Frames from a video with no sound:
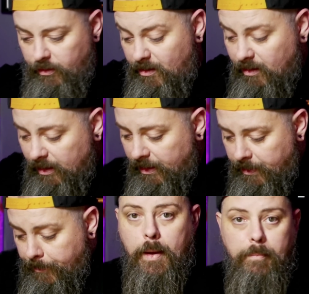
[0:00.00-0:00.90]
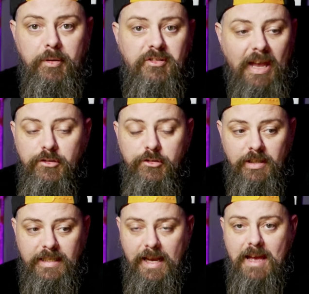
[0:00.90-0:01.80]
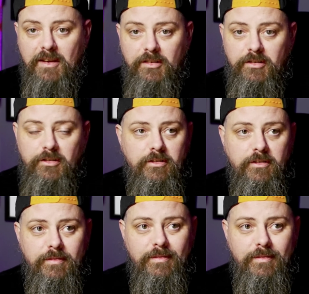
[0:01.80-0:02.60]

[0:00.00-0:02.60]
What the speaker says: and potentially yes.